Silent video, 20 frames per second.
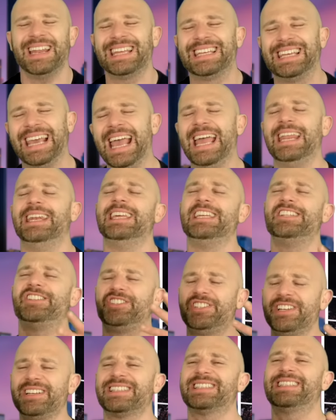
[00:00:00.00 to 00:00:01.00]
again, it's
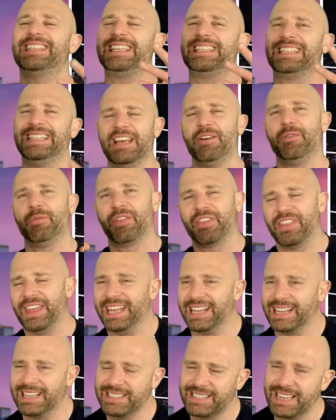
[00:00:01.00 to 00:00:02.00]
just these little
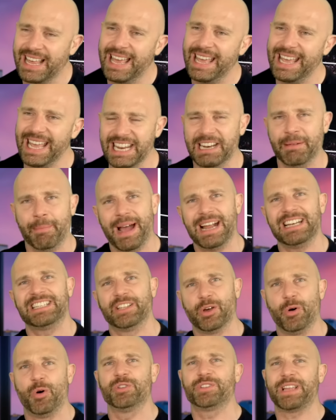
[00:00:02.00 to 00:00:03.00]
things in a match
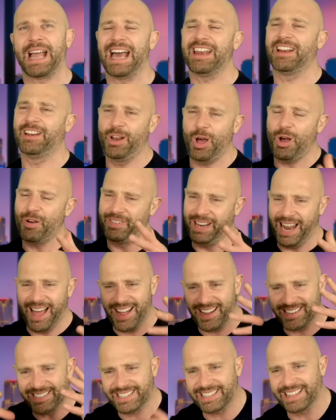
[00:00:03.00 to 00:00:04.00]
that also had a lot of
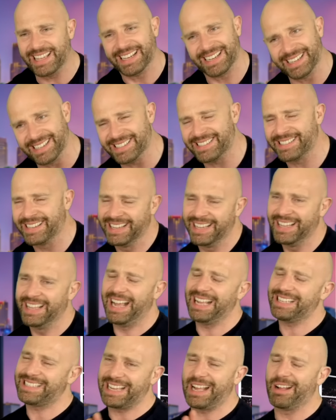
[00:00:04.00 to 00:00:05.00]
large things.
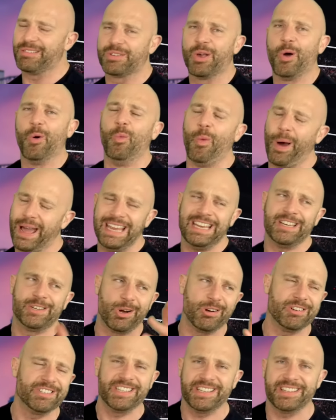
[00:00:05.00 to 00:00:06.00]
That sounds way
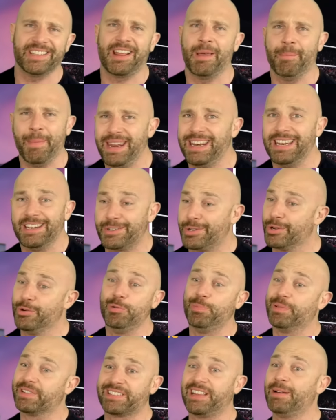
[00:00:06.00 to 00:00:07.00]
dodgier than I meant it to,
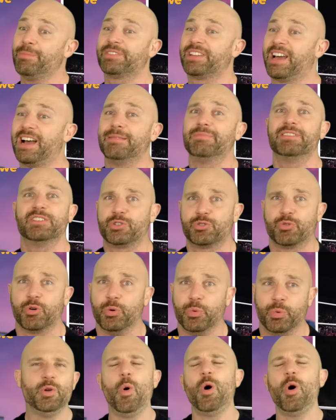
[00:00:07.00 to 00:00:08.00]
but sometimes it's true. You